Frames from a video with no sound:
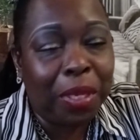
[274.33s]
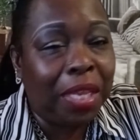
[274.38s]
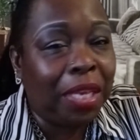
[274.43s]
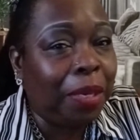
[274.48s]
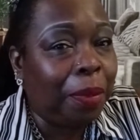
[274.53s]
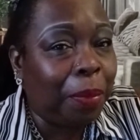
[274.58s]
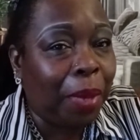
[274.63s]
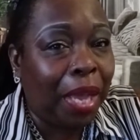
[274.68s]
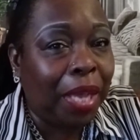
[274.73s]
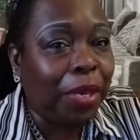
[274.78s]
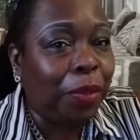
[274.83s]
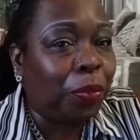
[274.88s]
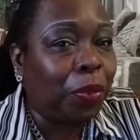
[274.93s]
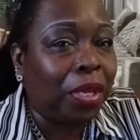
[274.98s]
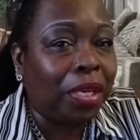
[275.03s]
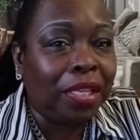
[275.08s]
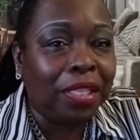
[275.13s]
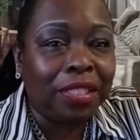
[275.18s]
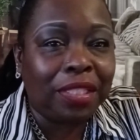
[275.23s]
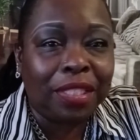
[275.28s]
Anybody
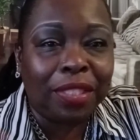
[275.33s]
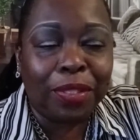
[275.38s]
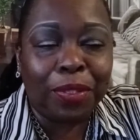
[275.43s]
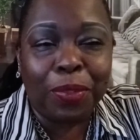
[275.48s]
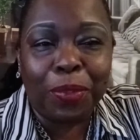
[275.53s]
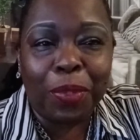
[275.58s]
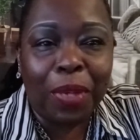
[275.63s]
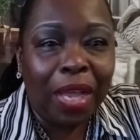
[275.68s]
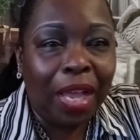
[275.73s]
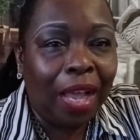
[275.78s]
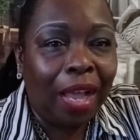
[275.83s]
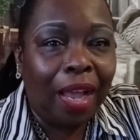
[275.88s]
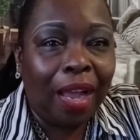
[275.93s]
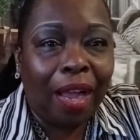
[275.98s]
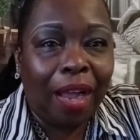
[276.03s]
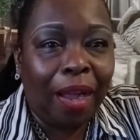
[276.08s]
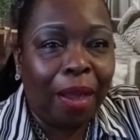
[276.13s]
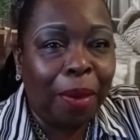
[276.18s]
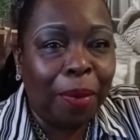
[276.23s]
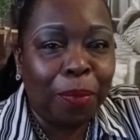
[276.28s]
willing to
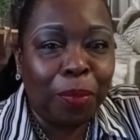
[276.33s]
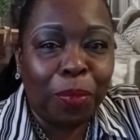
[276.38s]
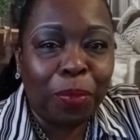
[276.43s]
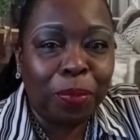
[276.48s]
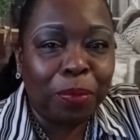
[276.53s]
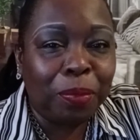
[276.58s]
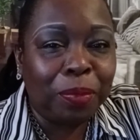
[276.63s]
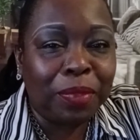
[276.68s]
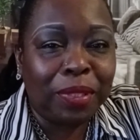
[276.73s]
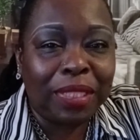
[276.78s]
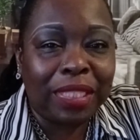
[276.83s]
um,